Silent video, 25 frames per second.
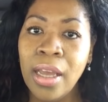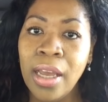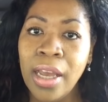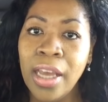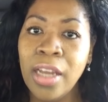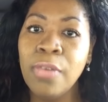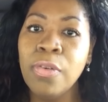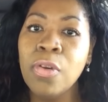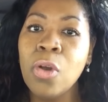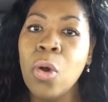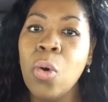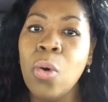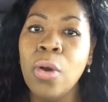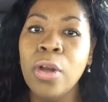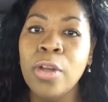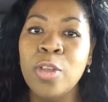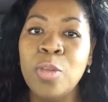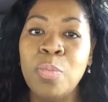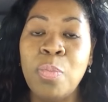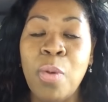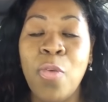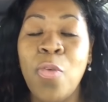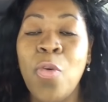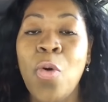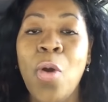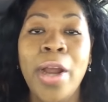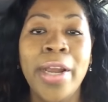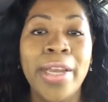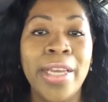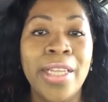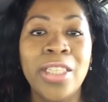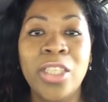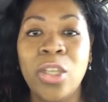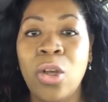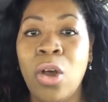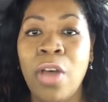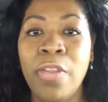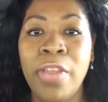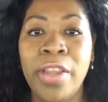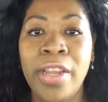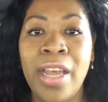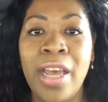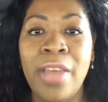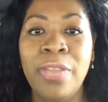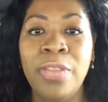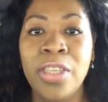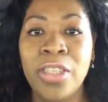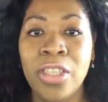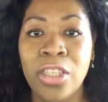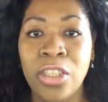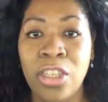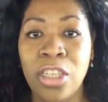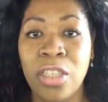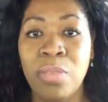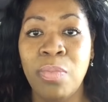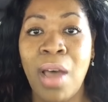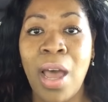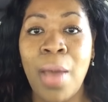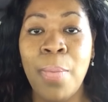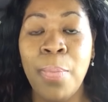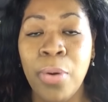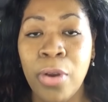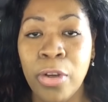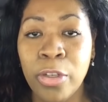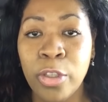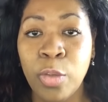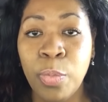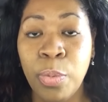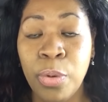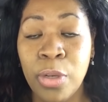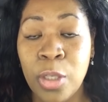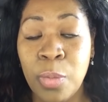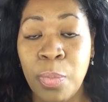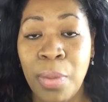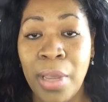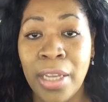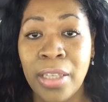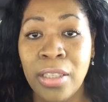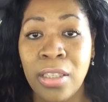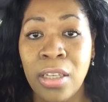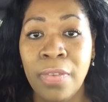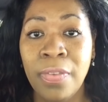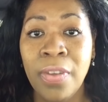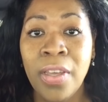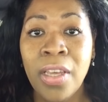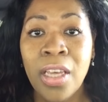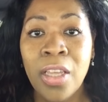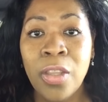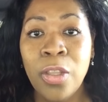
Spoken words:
And of course, before I get into all of that, this is just my personal perspective.